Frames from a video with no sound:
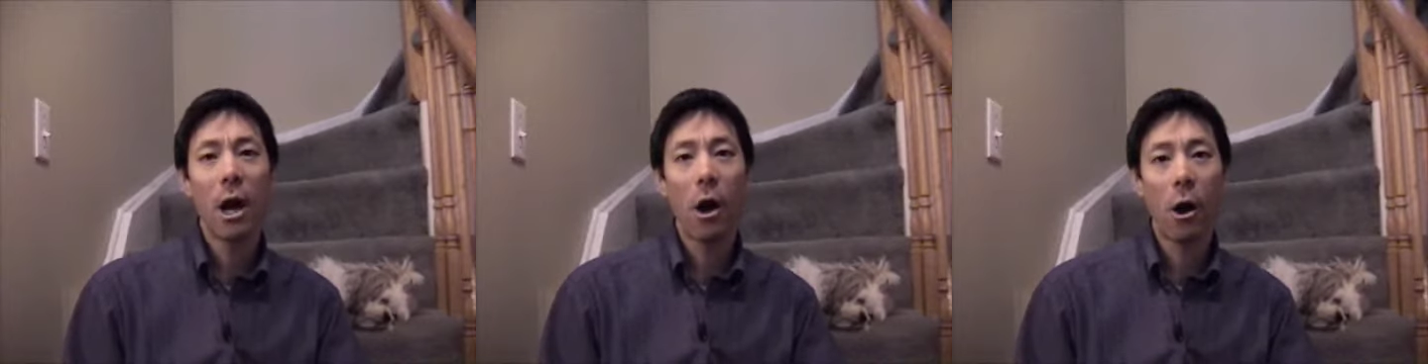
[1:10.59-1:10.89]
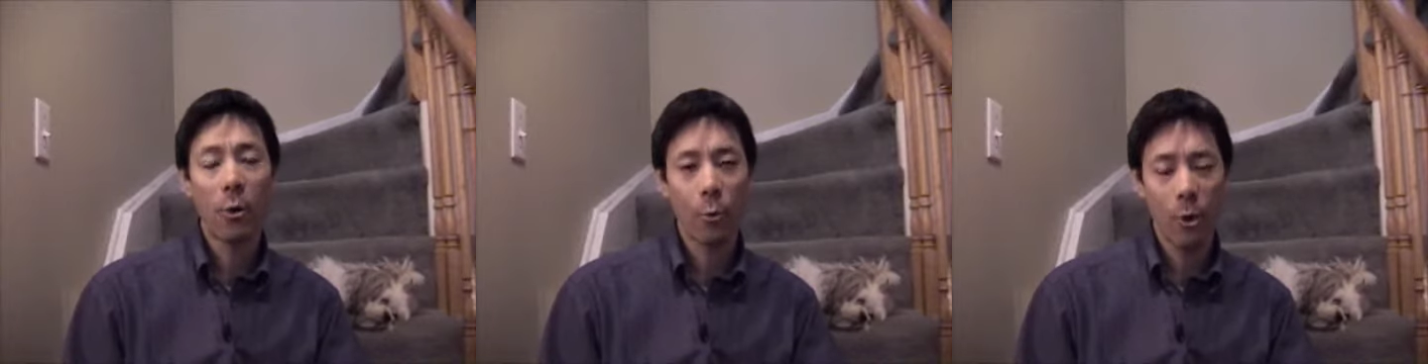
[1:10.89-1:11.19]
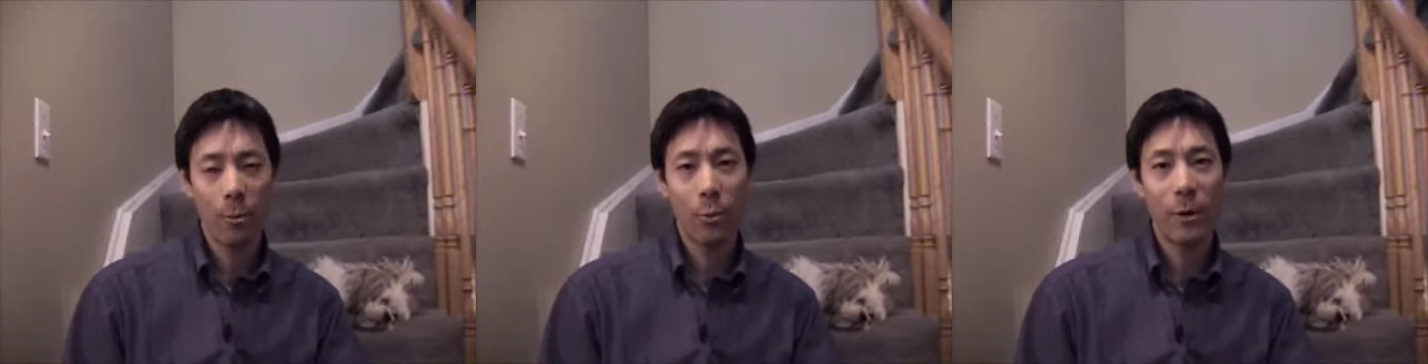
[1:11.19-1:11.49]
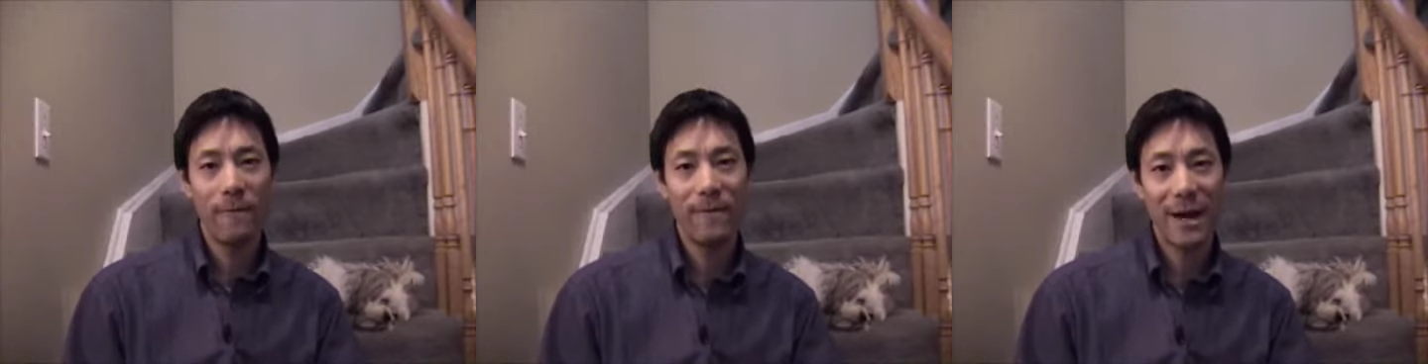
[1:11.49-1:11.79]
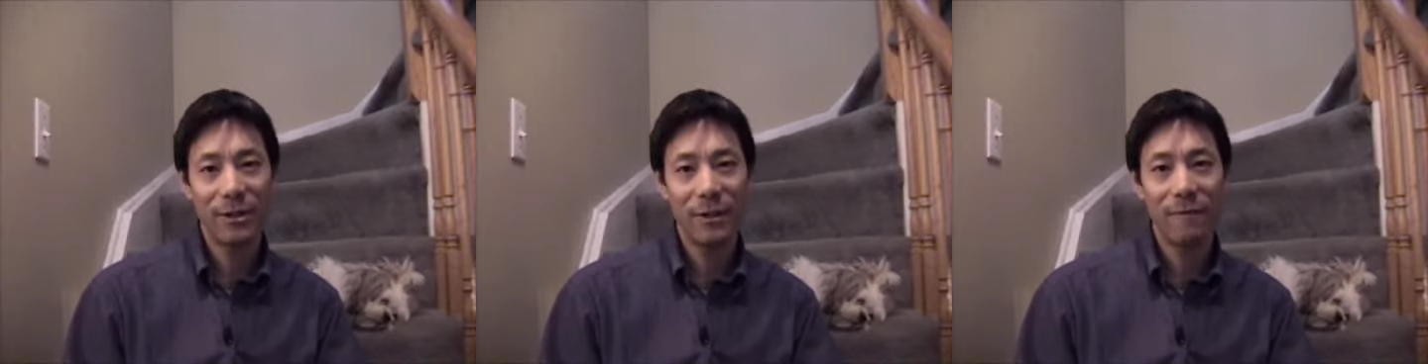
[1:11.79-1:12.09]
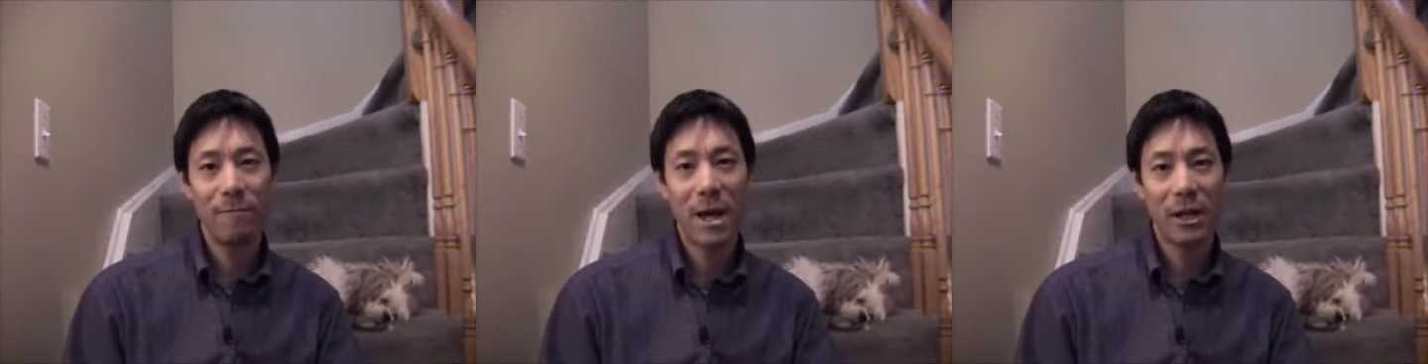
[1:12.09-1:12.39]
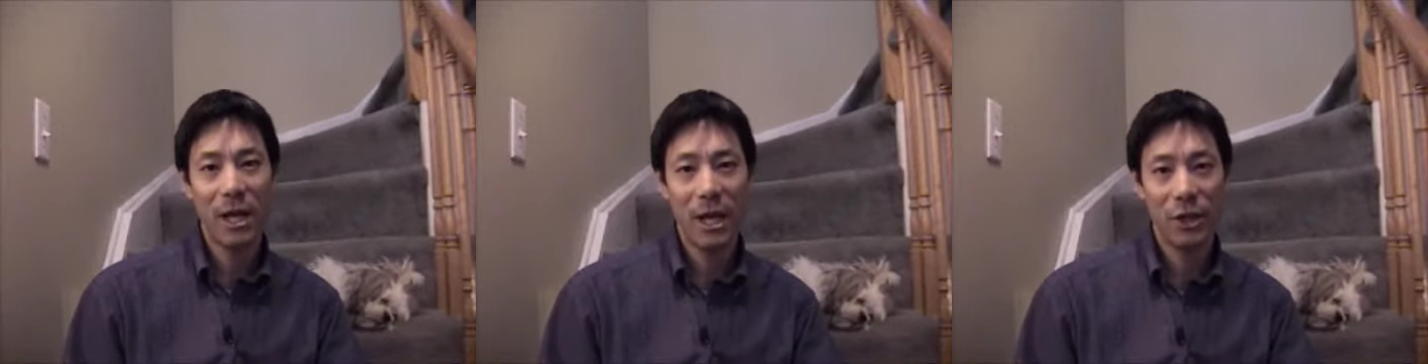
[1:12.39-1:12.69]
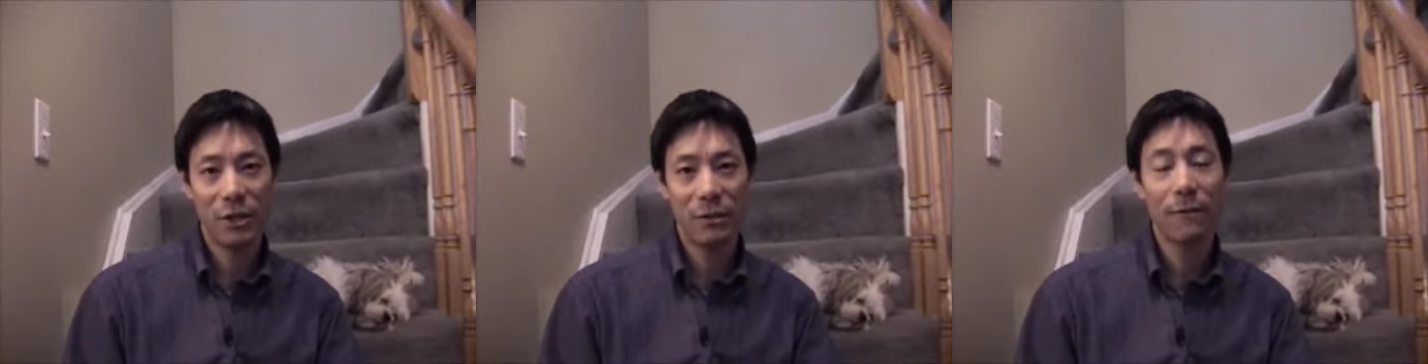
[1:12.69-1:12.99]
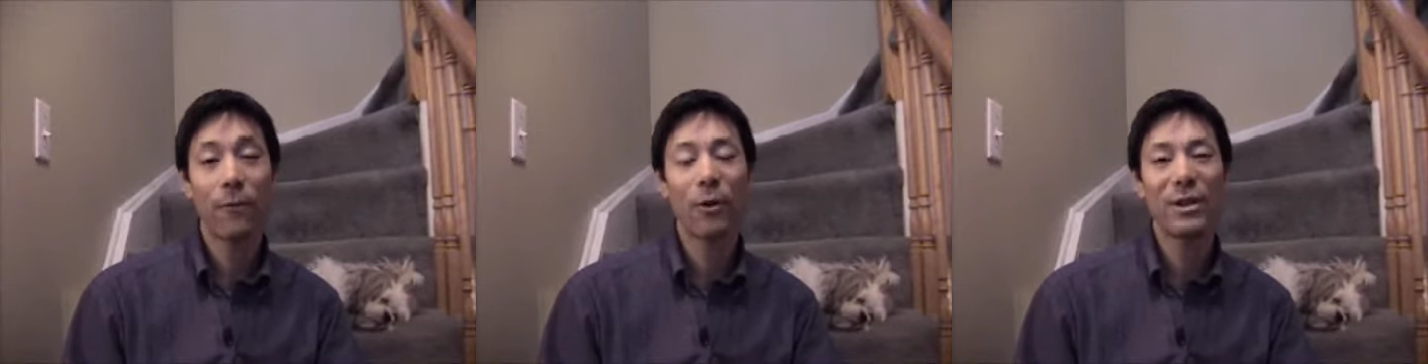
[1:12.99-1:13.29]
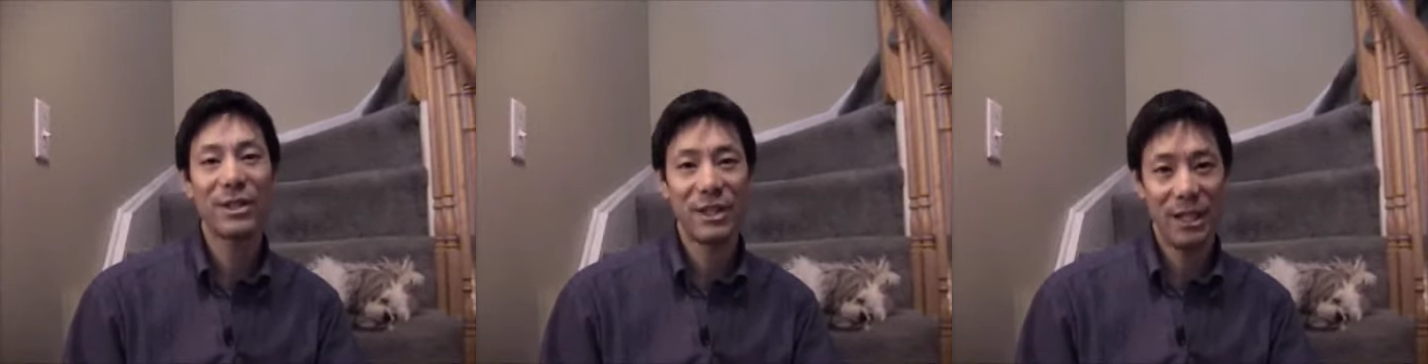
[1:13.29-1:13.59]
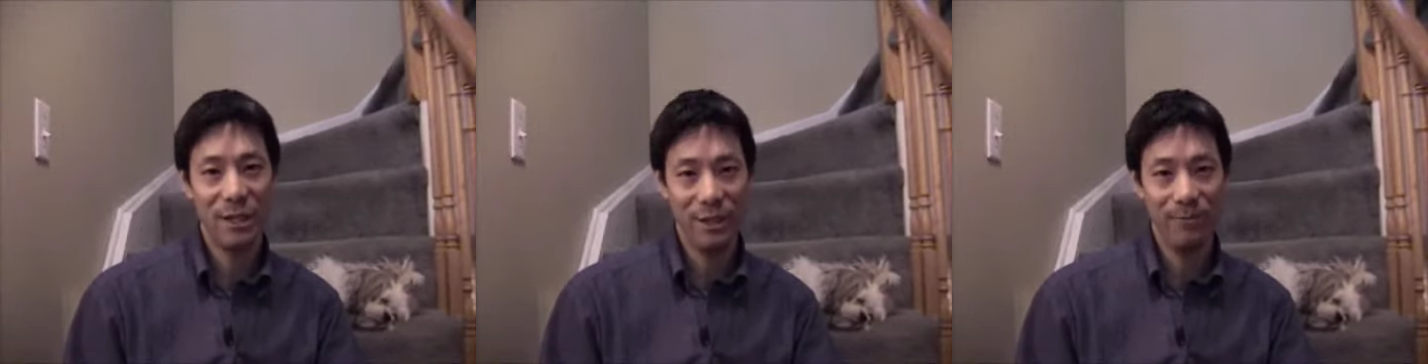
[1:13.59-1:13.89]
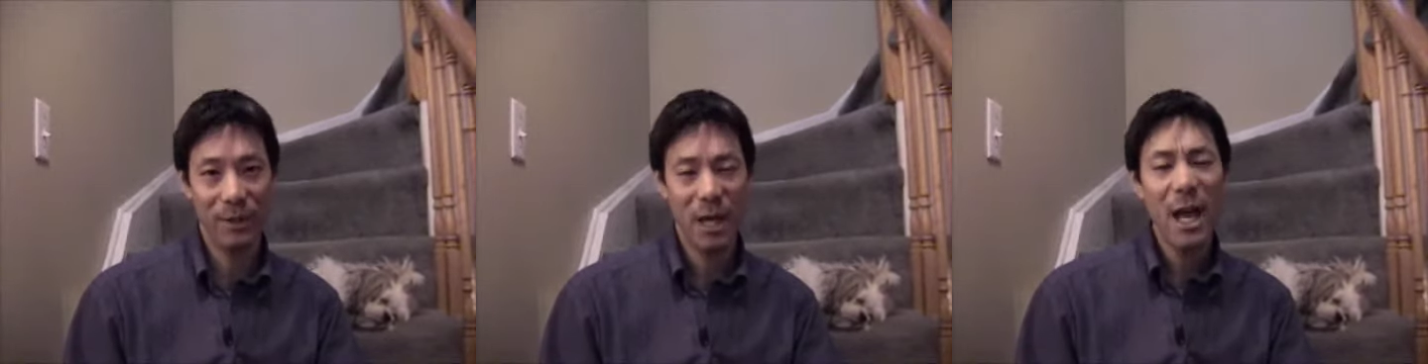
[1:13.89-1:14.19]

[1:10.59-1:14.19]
heartworm preventative medication for the season.